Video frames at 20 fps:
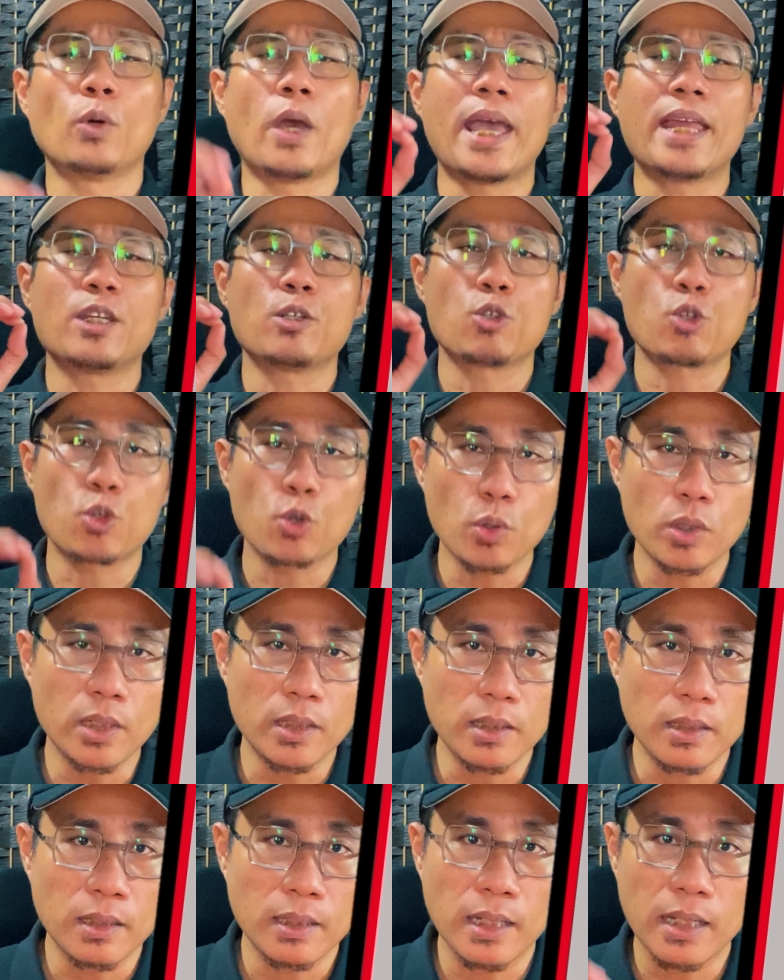
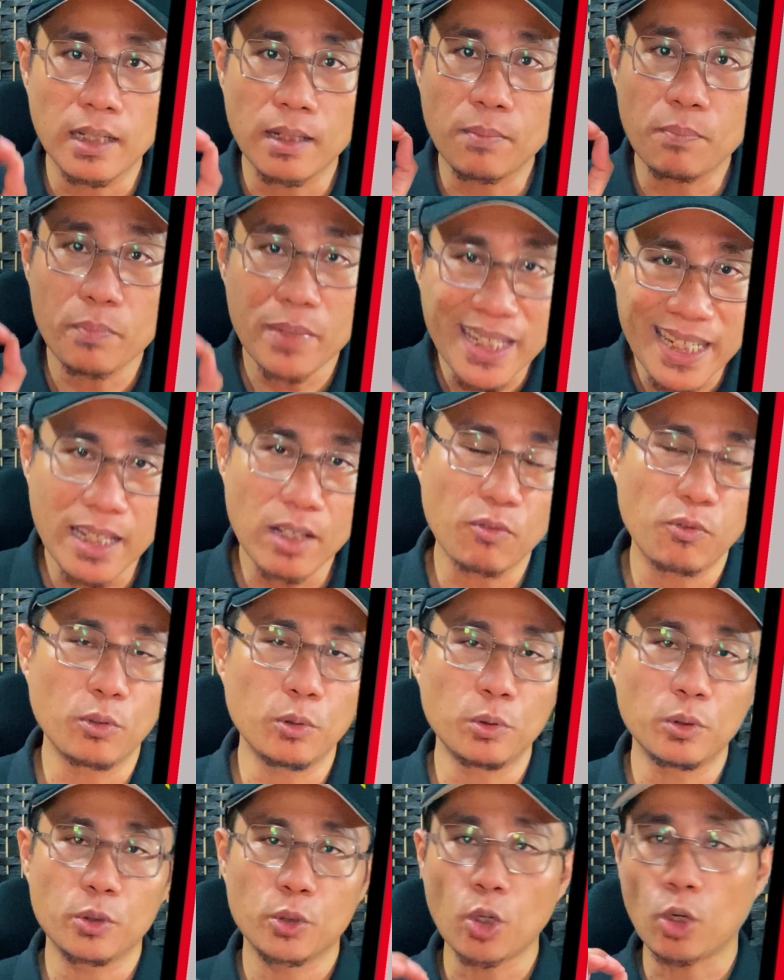ensure a
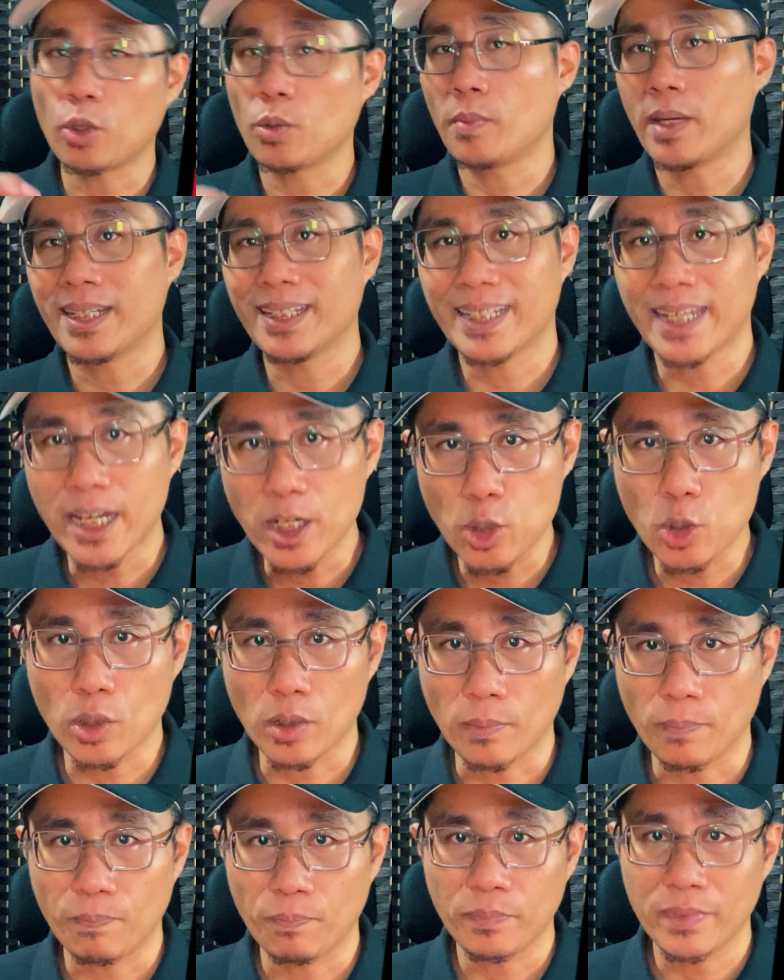meaningful documentation,
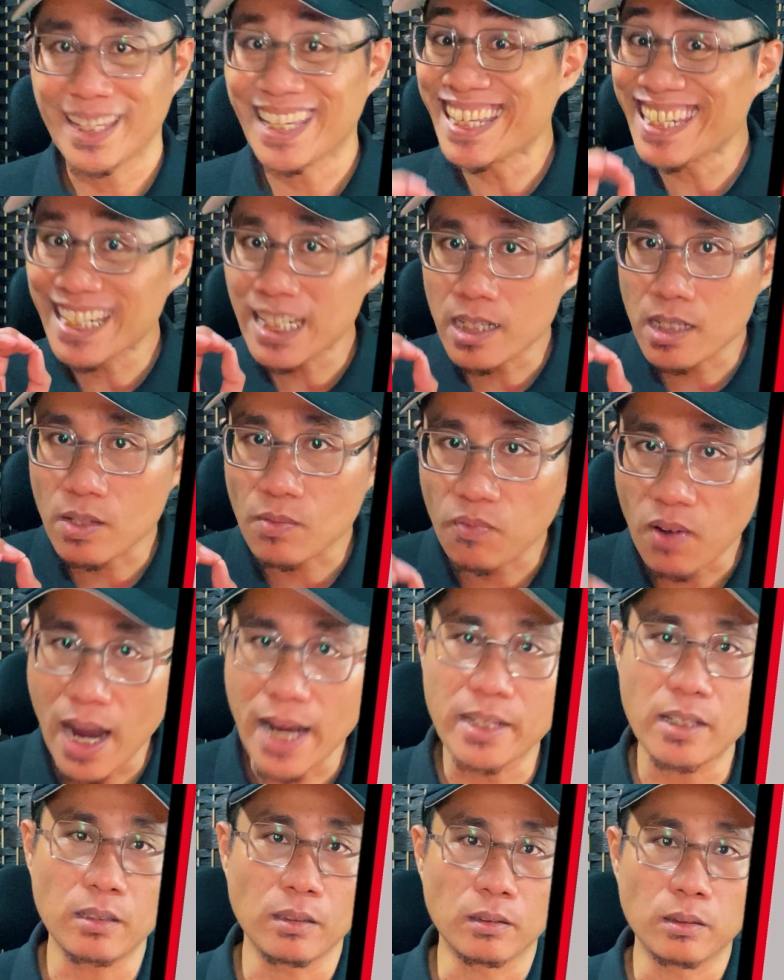it is
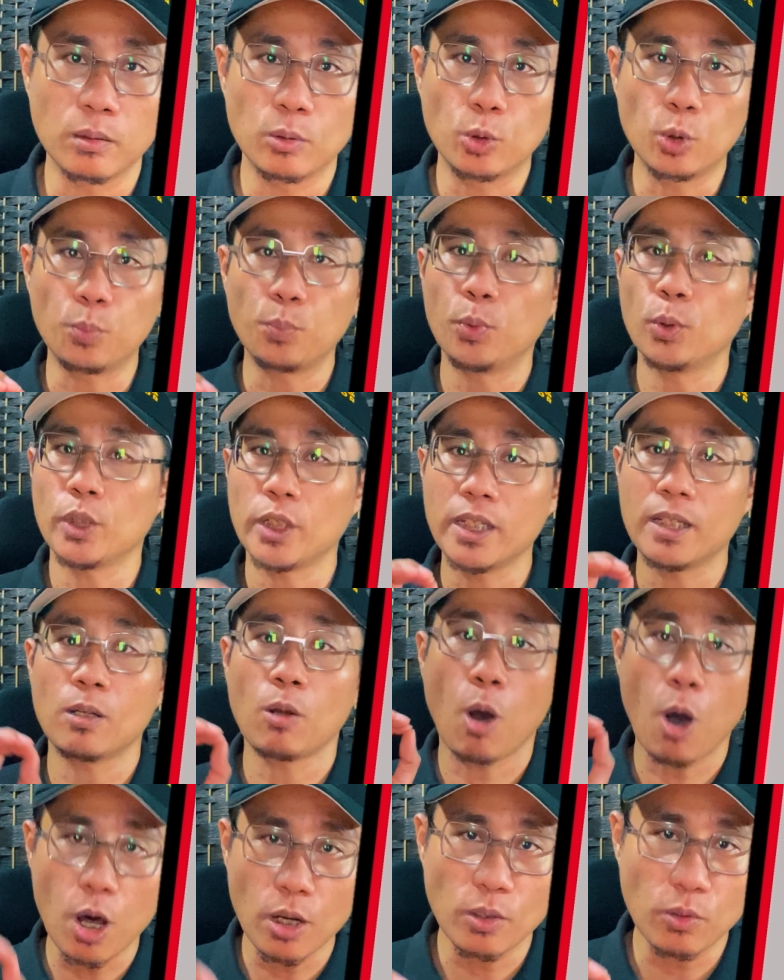vital to put it
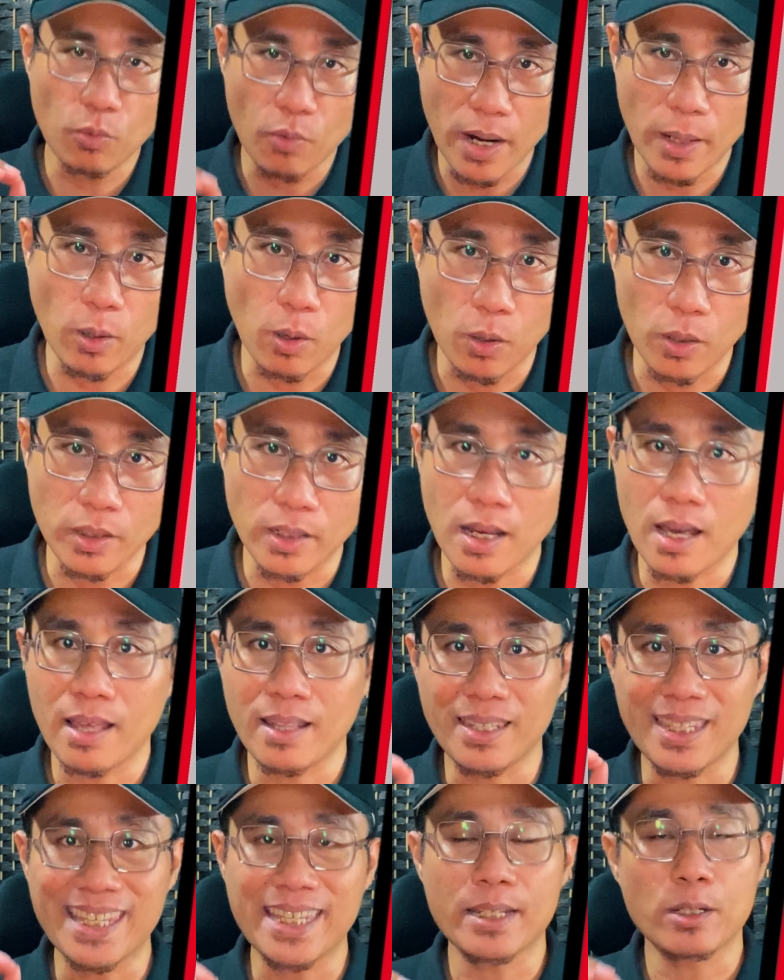on record
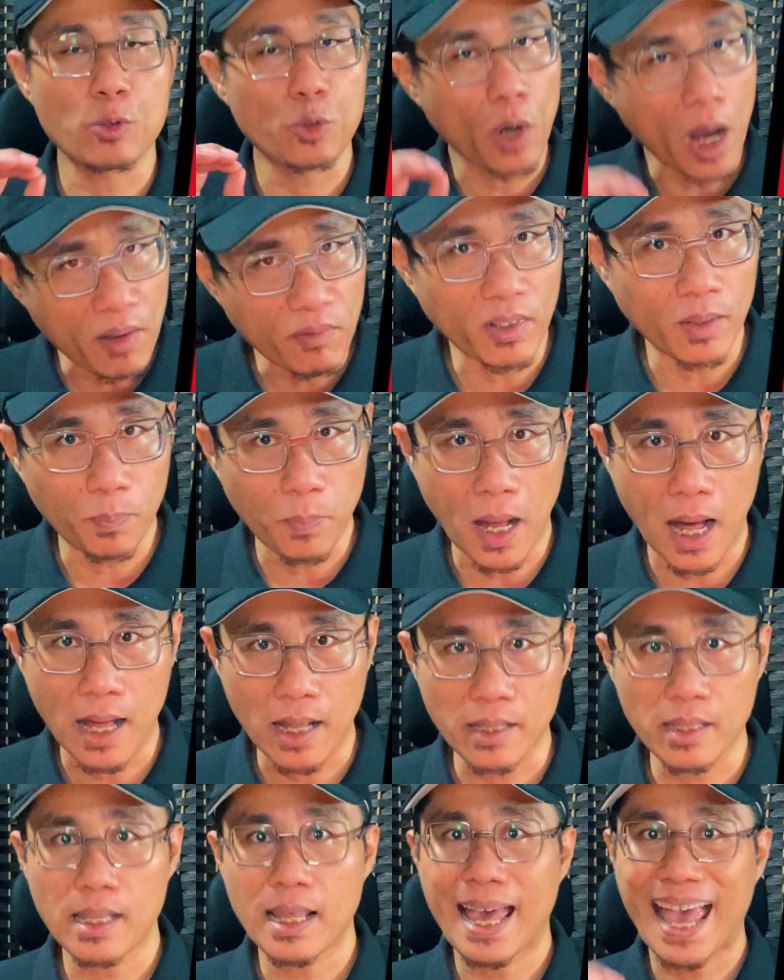the travel
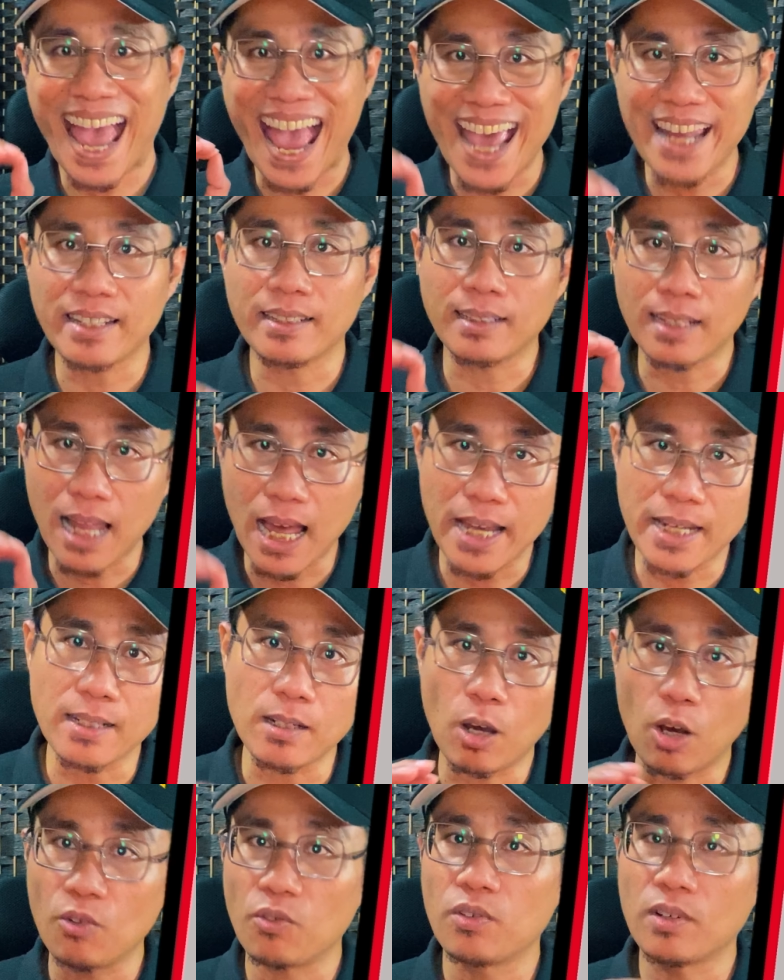path and line
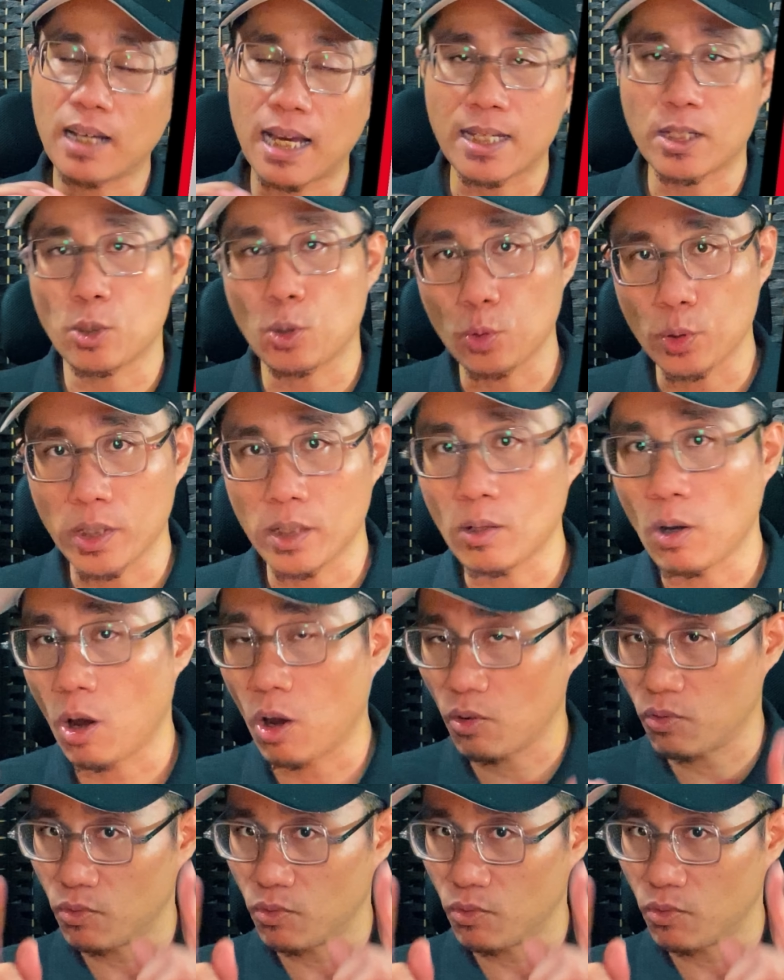of custodian of